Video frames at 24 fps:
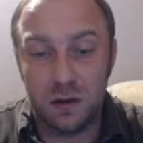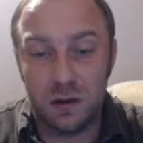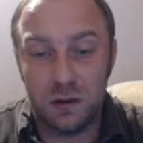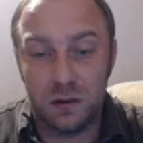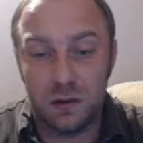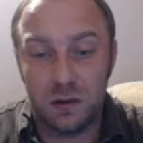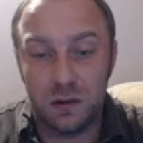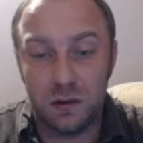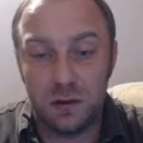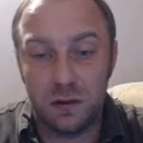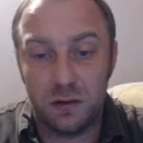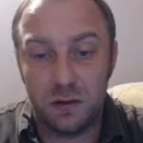uh,
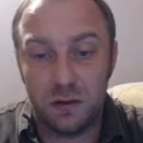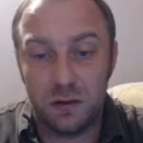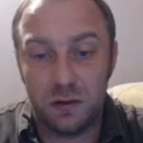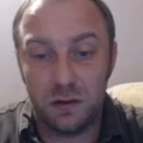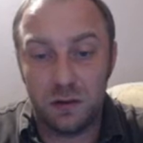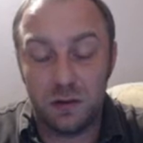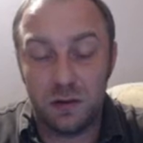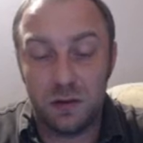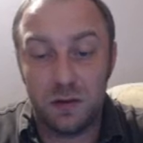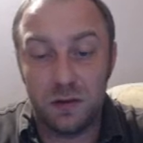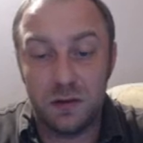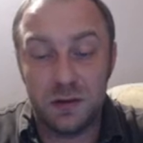
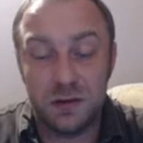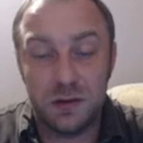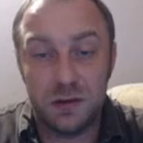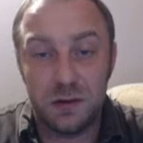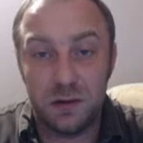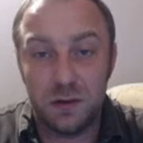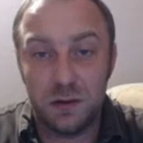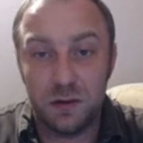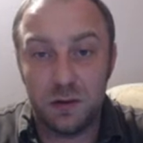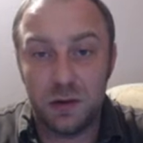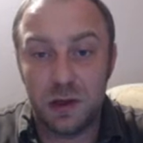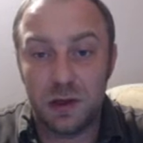to
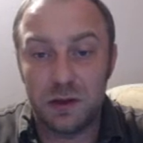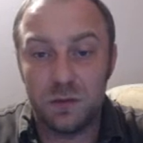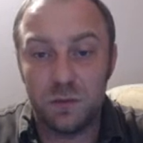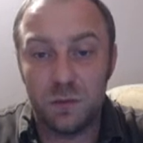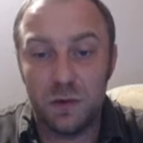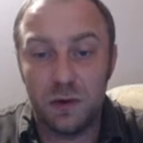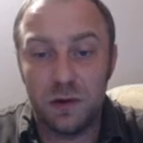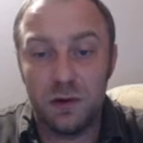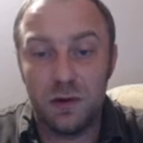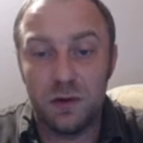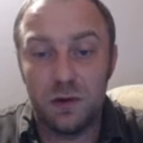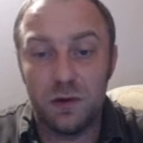uh, doesn't
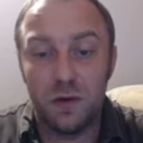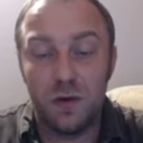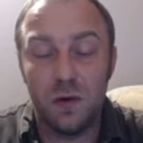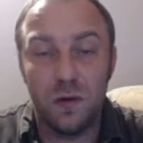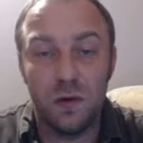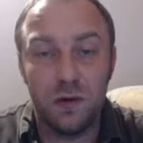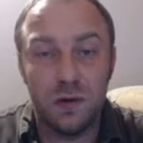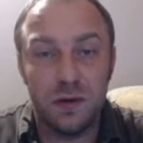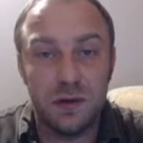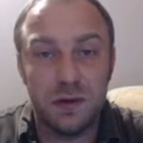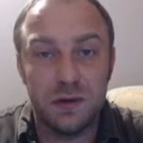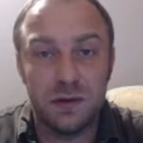want to
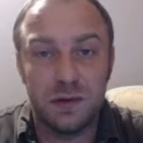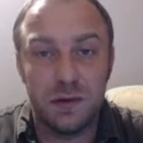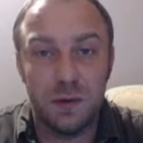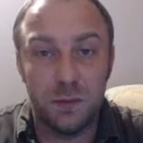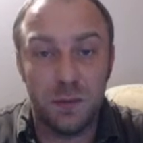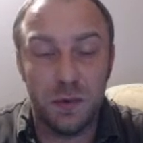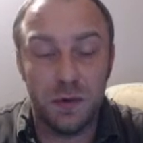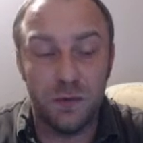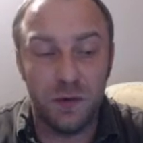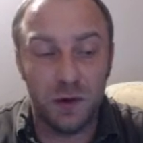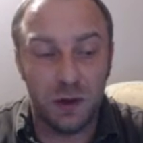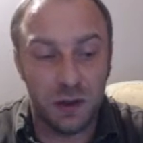go the
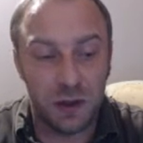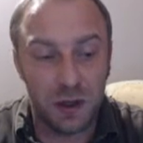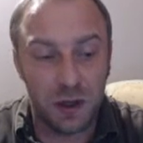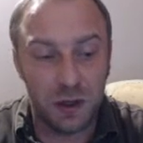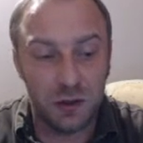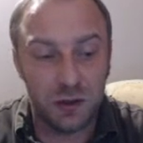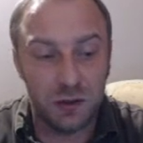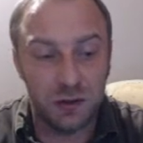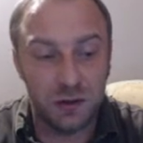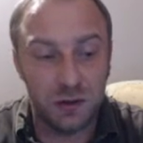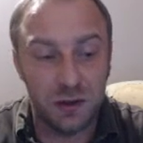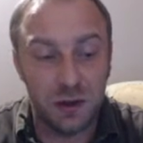
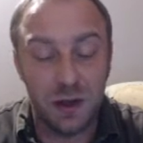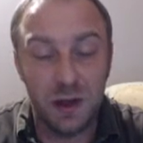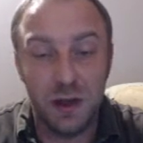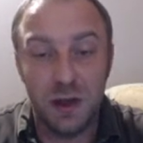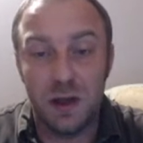simplifications